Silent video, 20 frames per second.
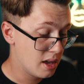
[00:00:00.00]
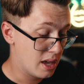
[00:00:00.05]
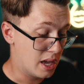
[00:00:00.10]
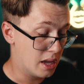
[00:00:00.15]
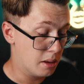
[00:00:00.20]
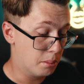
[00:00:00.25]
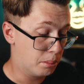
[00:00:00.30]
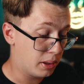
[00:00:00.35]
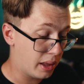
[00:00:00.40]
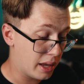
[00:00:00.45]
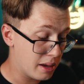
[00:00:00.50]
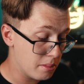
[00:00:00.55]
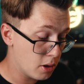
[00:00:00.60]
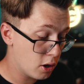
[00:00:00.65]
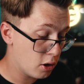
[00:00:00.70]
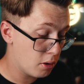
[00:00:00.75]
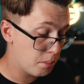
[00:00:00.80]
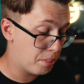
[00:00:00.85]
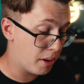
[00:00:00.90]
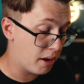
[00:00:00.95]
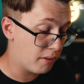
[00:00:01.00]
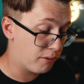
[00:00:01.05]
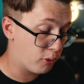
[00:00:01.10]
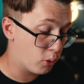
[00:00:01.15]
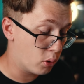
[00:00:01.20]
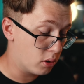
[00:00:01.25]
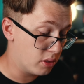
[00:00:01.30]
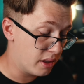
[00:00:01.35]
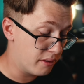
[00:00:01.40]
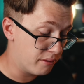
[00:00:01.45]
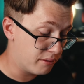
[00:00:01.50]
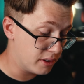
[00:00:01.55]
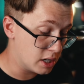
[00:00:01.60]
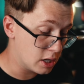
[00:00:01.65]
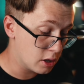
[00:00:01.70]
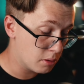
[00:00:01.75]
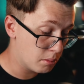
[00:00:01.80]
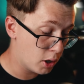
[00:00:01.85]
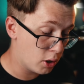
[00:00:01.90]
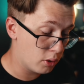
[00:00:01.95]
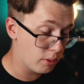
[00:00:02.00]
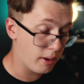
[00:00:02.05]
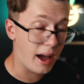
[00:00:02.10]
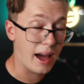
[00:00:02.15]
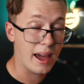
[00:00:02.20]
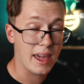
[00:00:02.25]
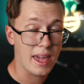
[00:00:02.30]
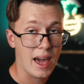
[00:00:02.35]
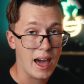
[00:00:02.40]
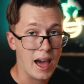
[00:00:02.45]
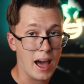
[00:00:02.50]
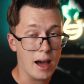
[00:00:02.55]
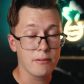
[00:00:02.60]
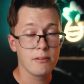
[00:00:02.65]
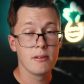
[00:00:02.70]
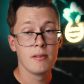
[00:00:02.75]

in play mode, but for the video mode I have.